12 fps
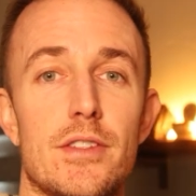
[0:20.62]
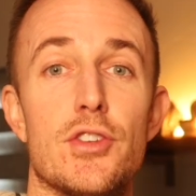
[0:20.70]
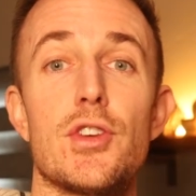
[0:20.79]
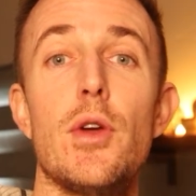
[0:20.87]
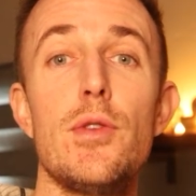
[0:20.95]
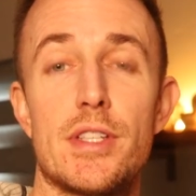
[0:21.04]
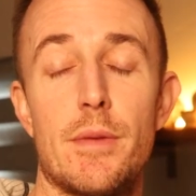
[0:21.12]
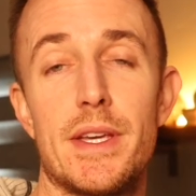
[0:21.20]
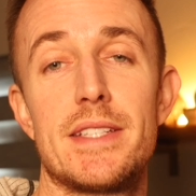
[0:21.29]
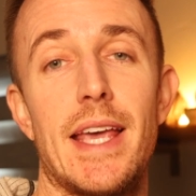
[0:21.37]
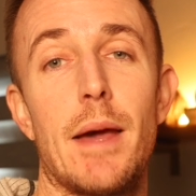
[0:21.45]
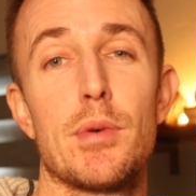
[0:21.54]
To show you some
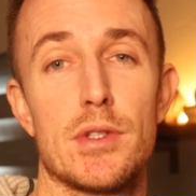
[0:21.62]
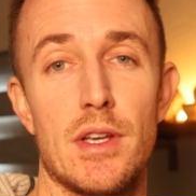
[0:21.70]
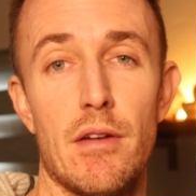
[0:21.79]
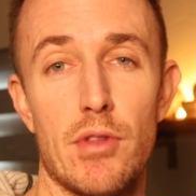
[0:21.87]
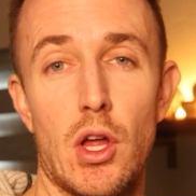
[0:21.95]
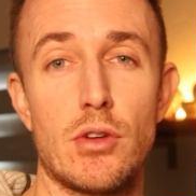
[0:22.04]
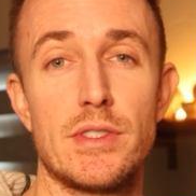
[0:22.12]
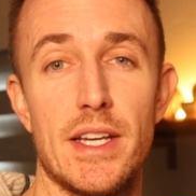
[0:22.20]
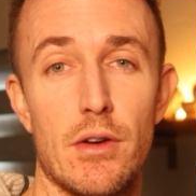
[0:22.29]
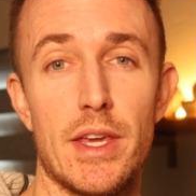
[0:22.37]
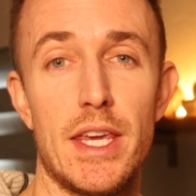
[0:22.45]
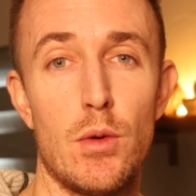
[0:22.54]
examples of long
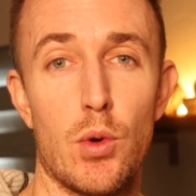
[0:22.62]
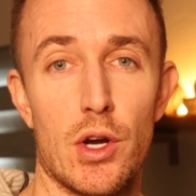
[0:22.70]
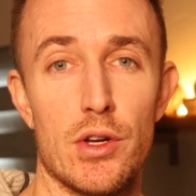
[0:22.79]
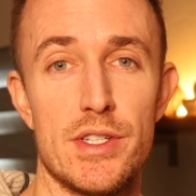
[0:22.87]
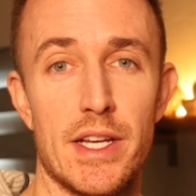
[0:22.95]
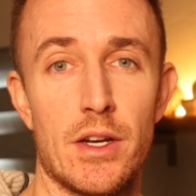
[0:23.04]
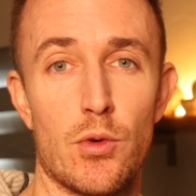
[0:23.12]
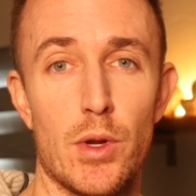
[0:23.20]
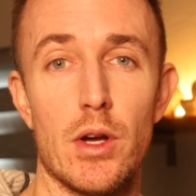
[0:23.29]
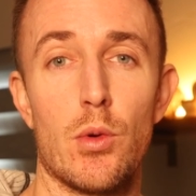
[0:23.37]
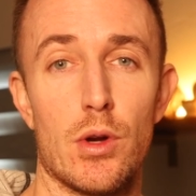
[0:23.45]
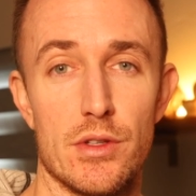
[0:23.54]
tail keywords in a
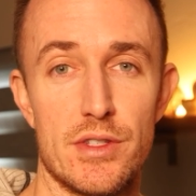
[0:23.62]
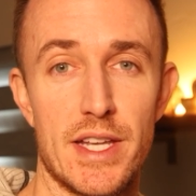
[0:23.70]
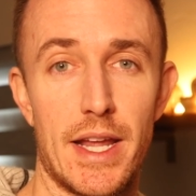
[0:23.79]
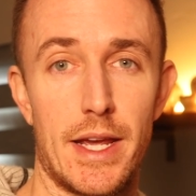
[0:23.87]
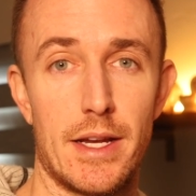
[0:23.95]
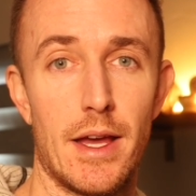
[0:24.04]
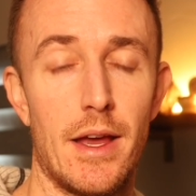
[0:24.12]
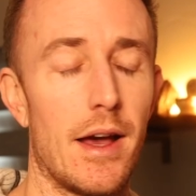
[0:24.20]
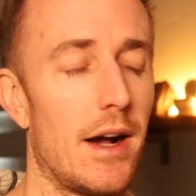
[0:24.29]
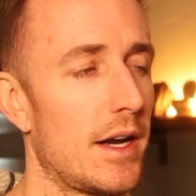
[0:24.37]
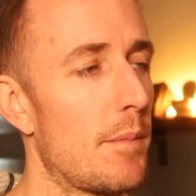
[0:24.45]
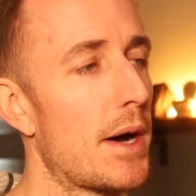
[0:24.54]
real world setting,
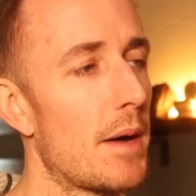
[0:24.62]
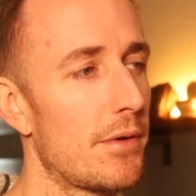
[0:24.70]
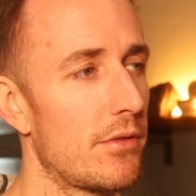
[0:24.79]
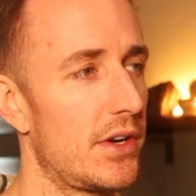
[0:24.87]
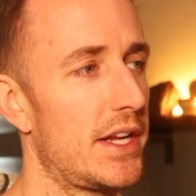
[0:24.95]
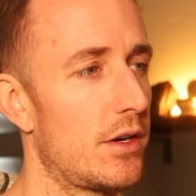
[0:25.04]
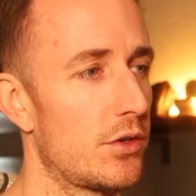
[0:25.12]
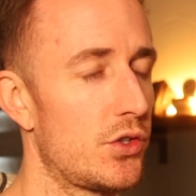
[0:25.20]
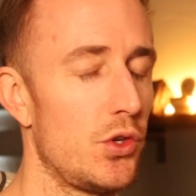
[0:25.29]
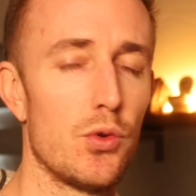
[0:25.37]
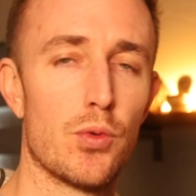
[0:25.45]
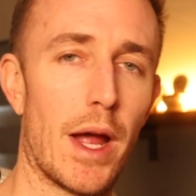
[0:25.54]
I'm gonna pop over here
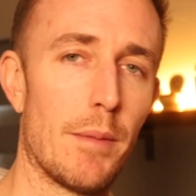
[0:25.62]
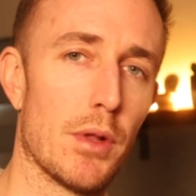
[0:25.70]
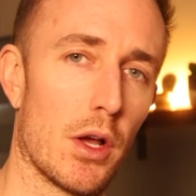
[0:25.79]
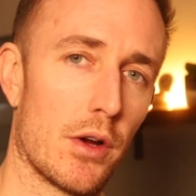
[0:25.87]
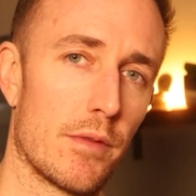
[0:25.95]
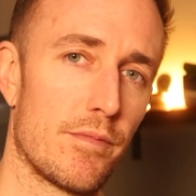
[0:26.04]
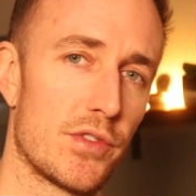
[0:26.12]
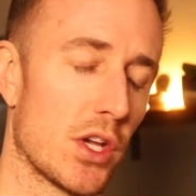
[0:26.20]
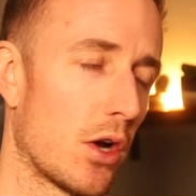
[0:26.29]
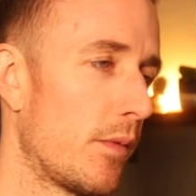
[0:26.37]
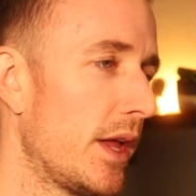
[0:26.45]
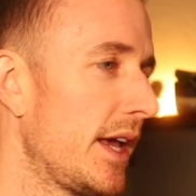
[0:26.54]
to RightBlogger.
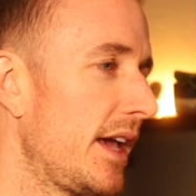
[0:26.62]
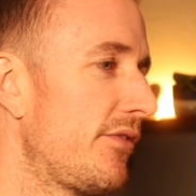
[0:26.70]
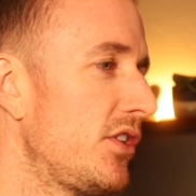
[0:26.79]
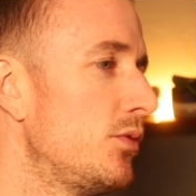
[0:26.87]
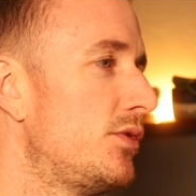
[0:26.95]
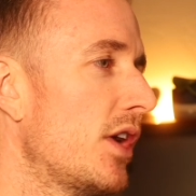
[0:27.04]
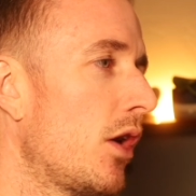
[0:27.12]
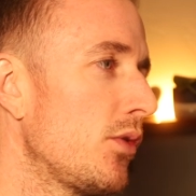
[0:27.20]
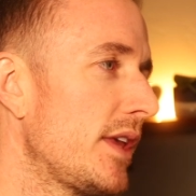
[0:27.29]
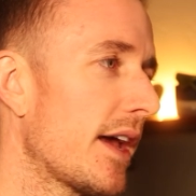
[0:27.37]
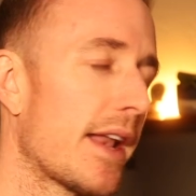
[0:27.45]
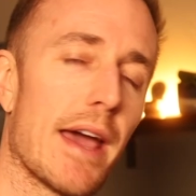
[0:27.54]
So if you don't
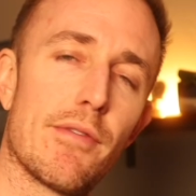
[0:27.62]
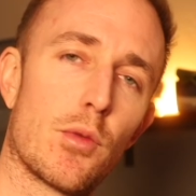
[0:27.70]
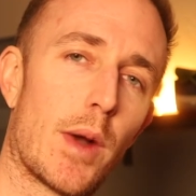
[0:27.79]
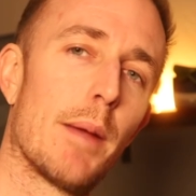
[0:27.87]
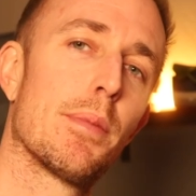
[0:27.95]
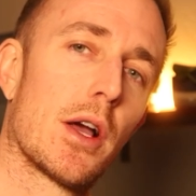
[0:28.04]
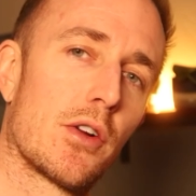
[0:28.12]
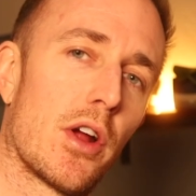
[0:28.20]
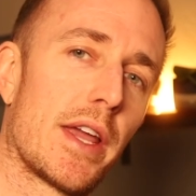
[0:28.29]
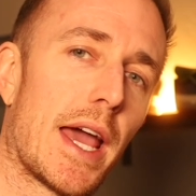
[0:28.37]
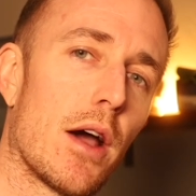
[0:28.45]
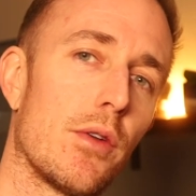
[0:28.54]
yet have a RightBlogger
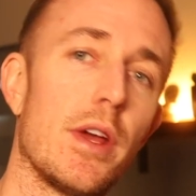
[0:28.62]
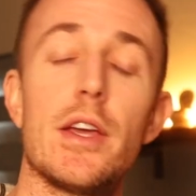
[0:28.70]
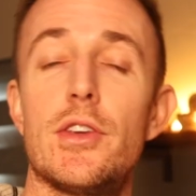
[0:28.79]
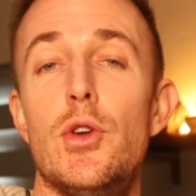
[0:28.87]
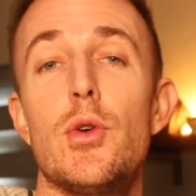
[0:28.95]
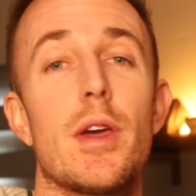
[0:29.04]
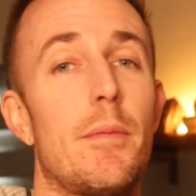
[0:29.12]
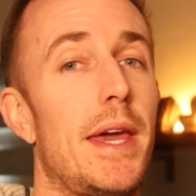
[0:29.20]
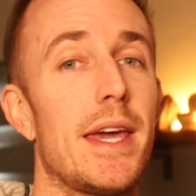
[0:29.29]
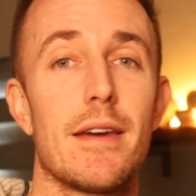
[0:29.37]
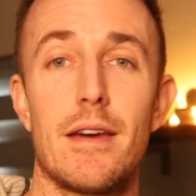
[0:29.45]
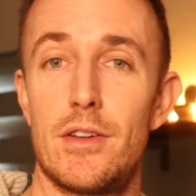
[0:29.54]
account, you can
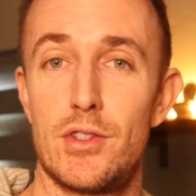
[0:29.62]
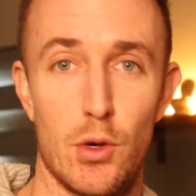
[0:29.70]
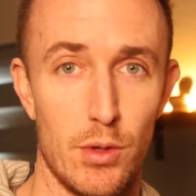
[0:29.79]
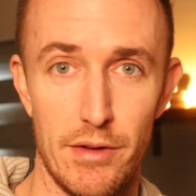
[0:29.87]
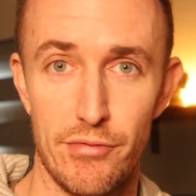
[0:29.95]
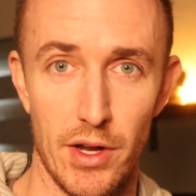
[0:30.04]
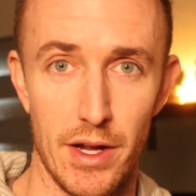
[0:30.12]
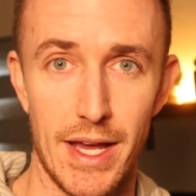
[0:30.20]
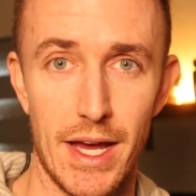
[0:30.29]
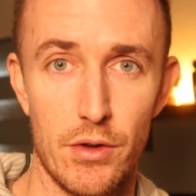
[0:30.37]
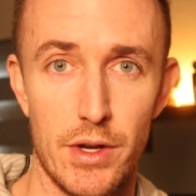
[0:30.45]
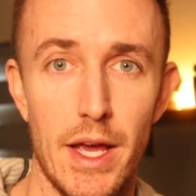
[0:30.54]
make a totally free
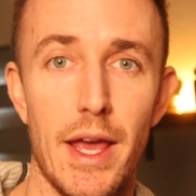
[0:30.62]
account